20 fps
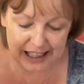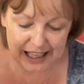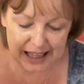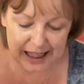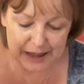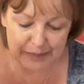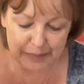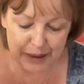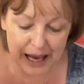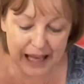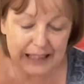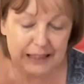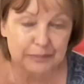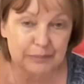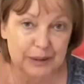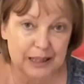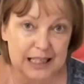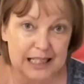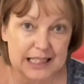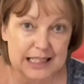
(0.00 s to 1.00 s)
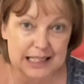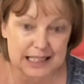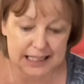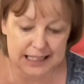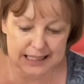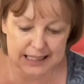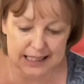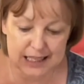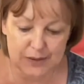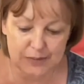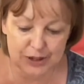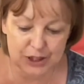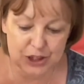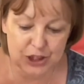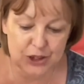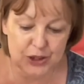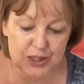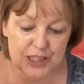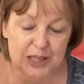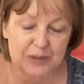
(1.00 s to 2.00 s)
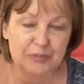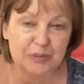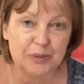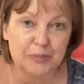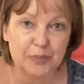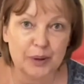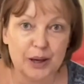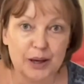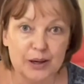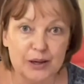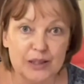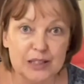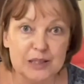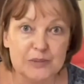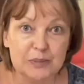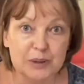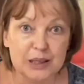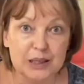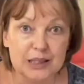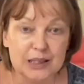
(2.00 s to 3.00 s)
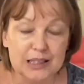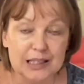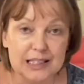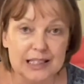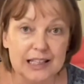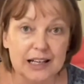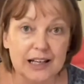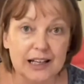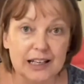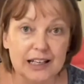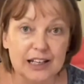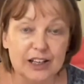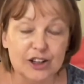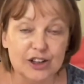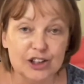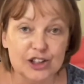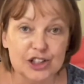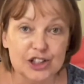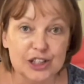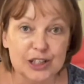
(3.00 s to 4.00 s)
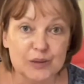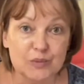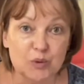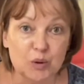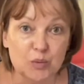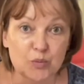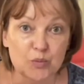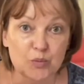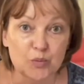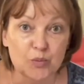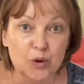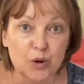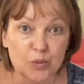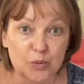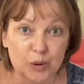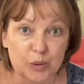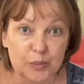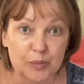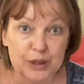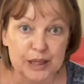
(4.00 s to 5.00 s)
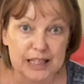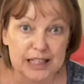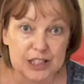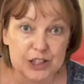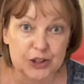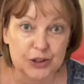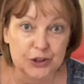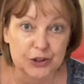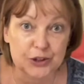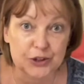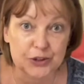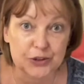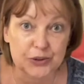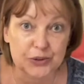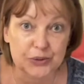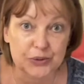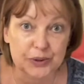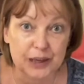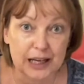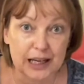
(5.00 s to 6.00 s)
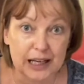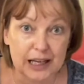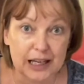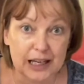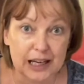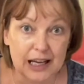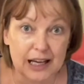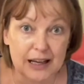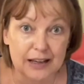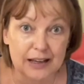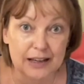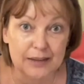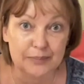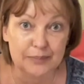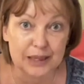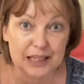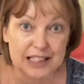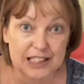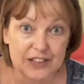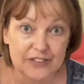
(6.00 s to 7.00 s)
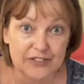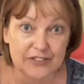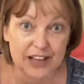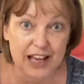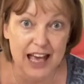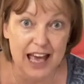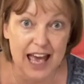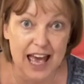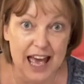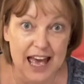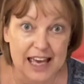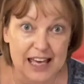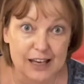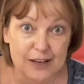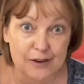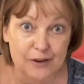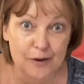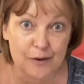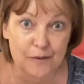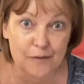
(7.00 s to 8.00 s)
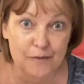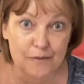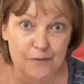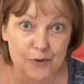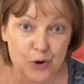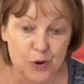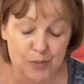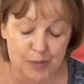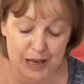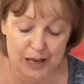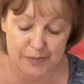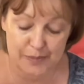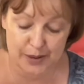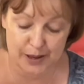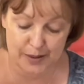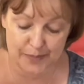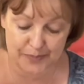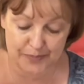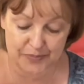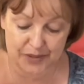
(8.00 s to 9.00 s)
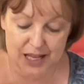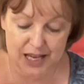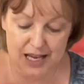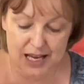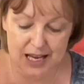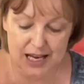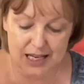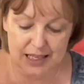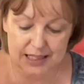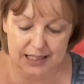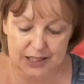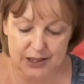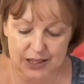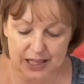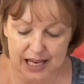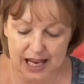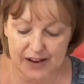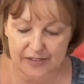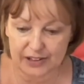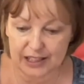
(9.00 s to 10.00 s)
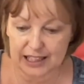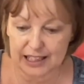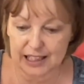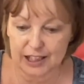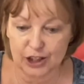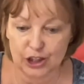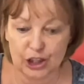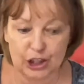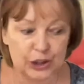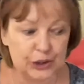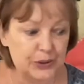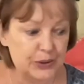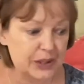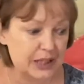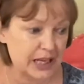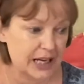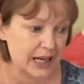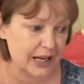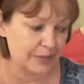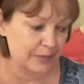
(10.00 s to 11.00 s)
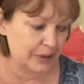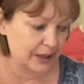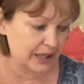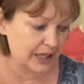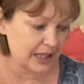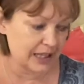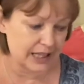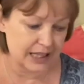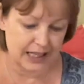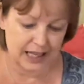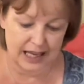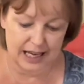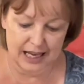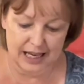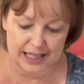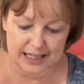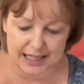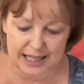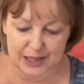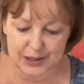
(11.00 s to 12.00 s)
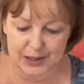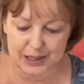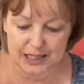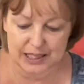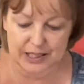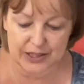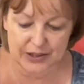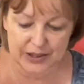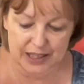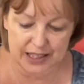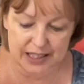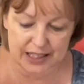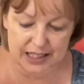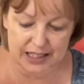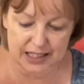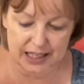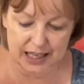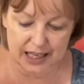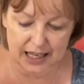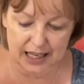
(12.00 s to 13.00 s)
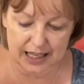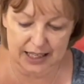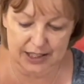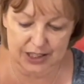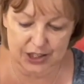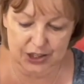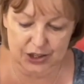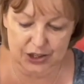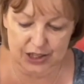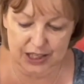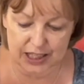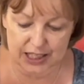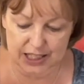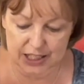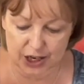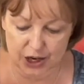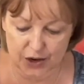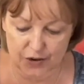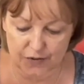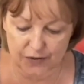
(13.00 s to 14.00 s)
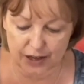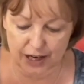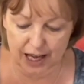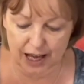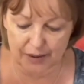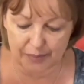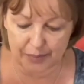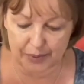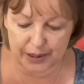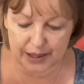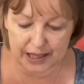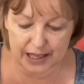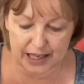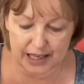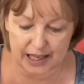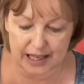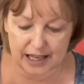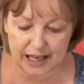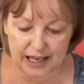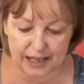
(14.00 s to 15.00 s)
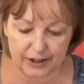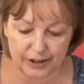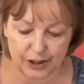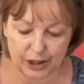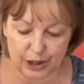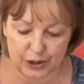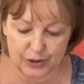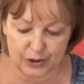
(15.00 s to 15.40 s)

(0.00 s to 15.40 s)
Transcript: The pattern pieces come in two separate parts because they're slightly larger than what we'll print onto a piece of A4 paper. So they have a little glue tab down the side. So you need to overlap and glue